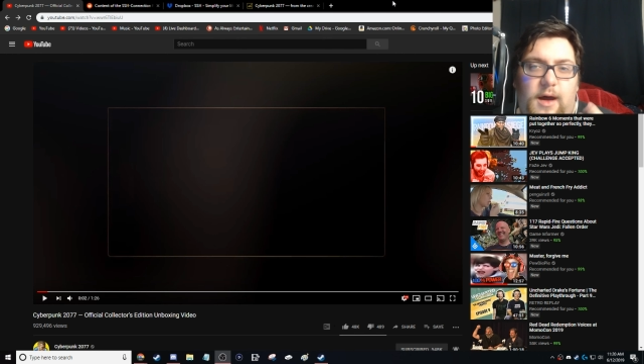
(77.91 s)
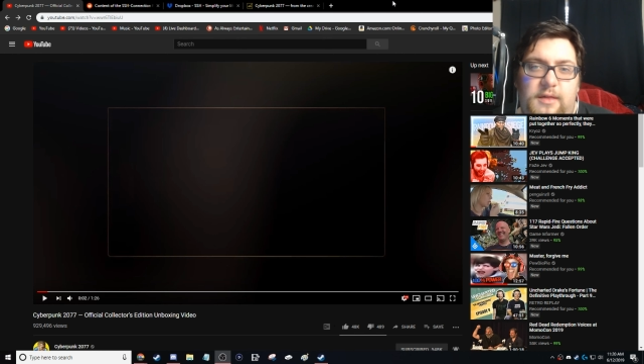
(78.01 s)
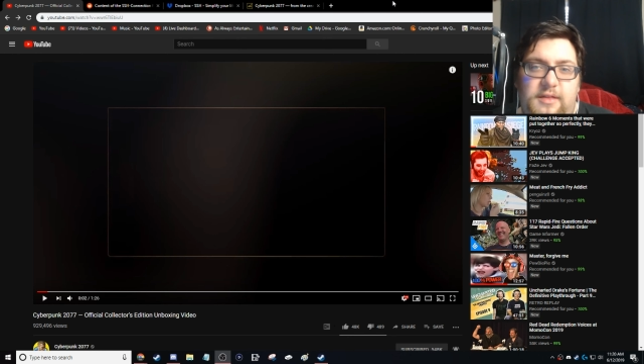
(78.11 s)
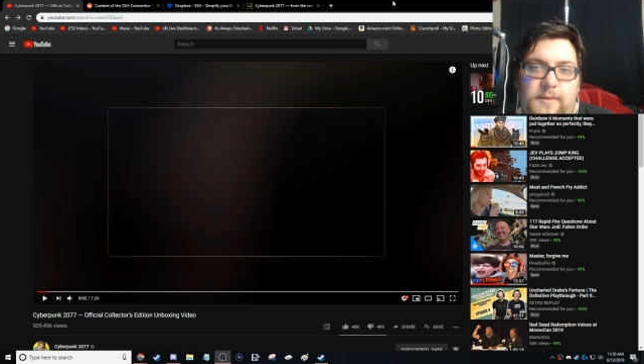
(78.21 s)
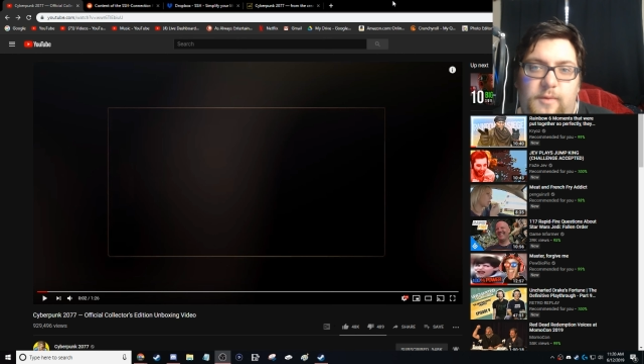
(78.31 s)

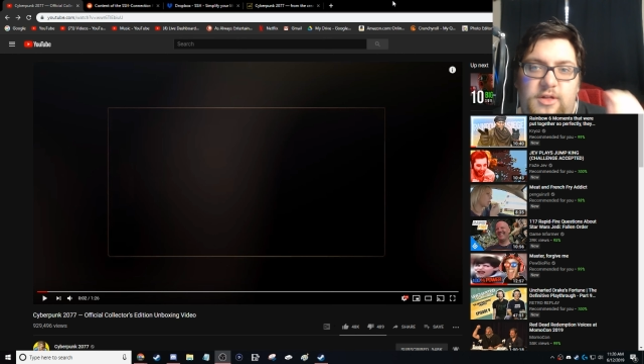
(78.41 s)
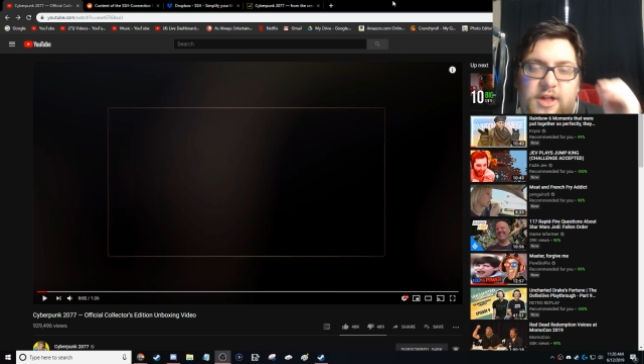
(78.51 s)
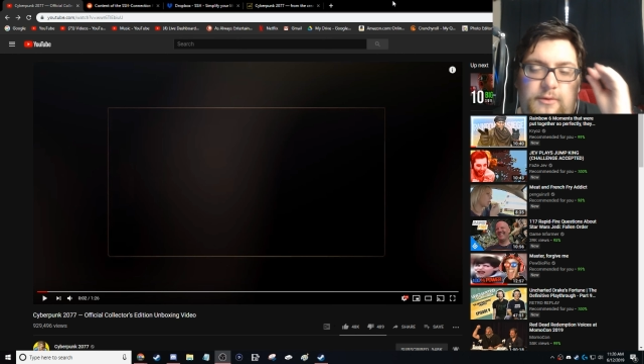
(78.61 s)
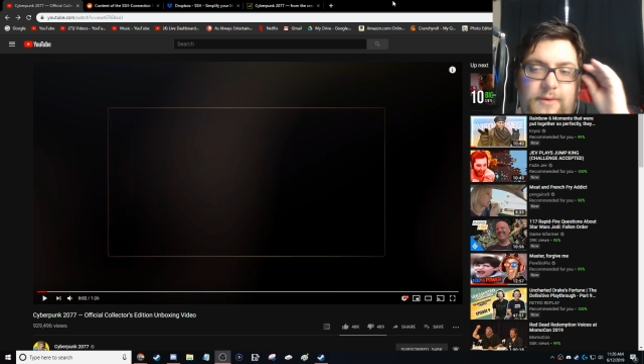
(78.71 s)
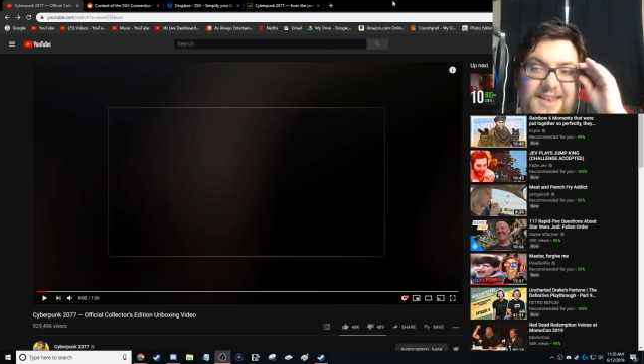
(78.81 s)
CD
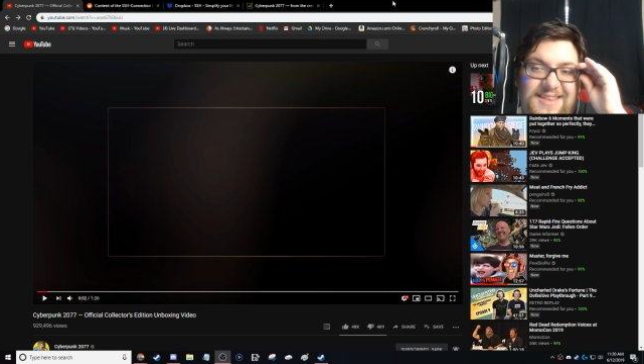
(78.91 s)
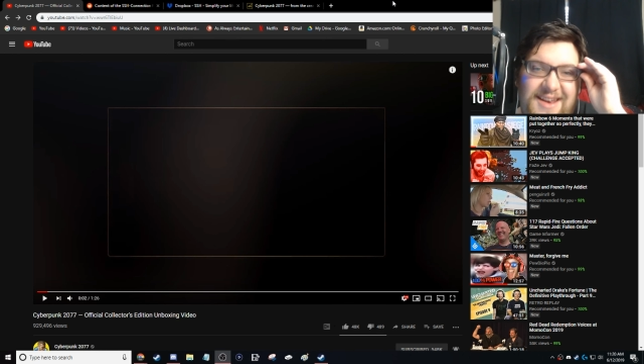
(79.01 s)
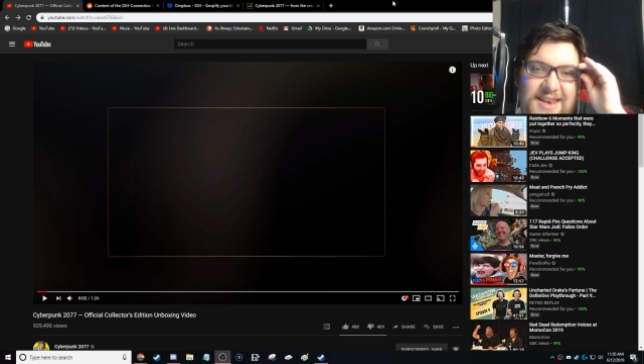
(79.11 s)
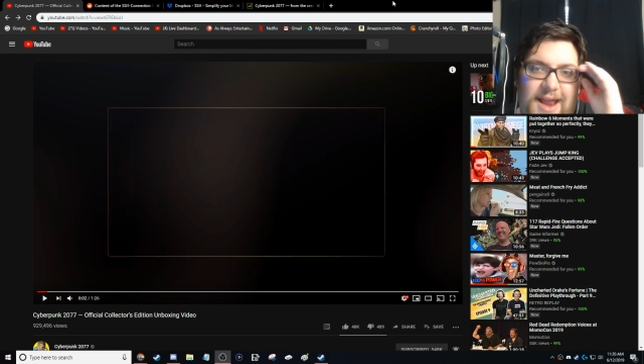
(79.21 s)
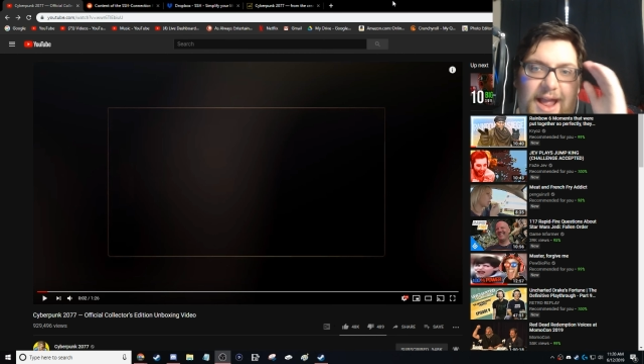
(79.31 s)
Projekt Red
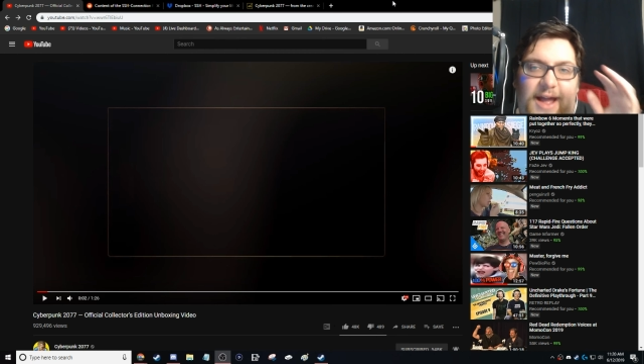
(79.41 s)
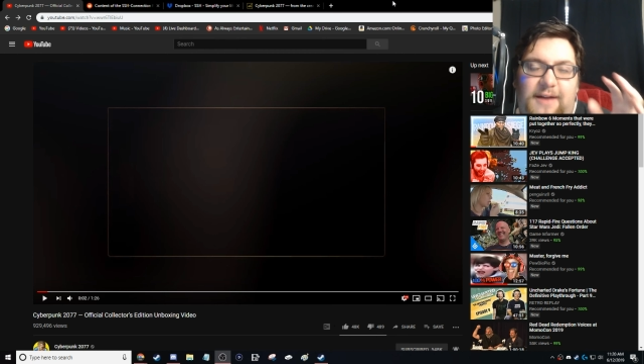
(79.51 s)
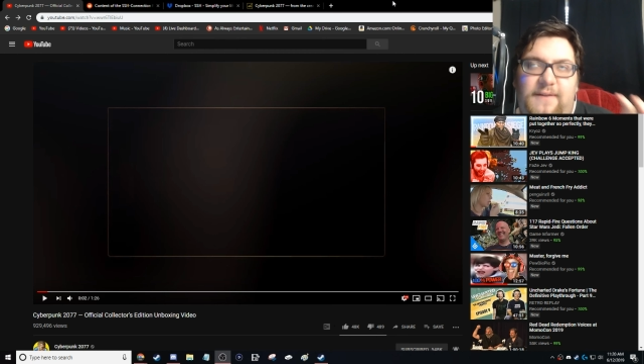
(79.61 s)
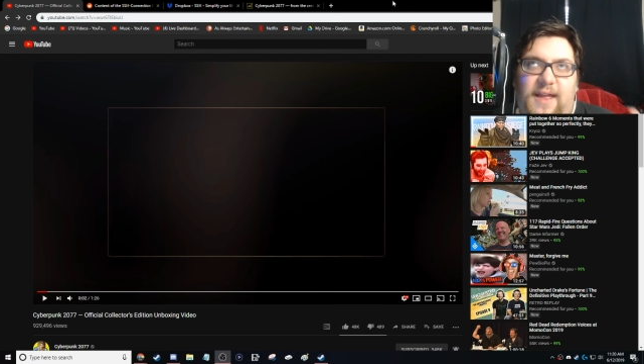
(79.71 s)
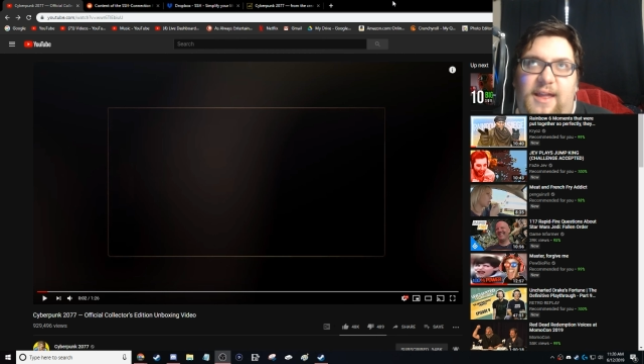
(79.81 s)
didn't
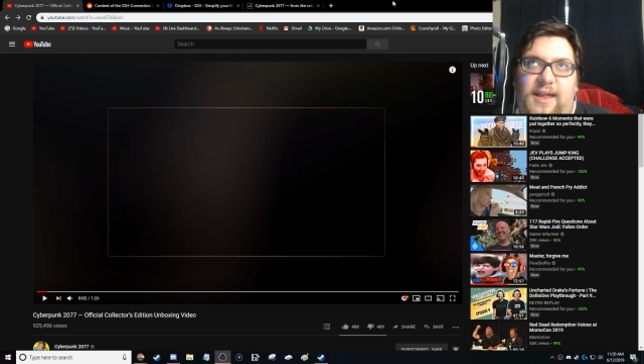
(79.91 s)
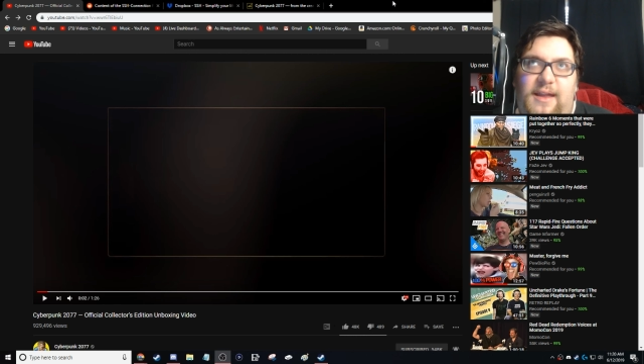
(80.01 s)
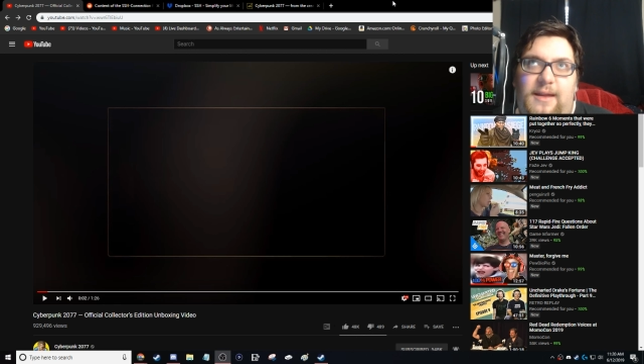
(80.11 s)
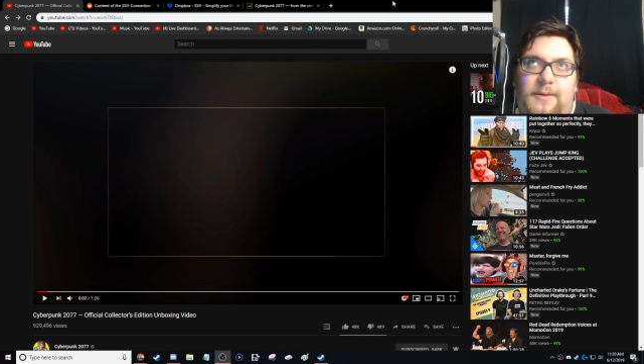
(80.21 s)
have a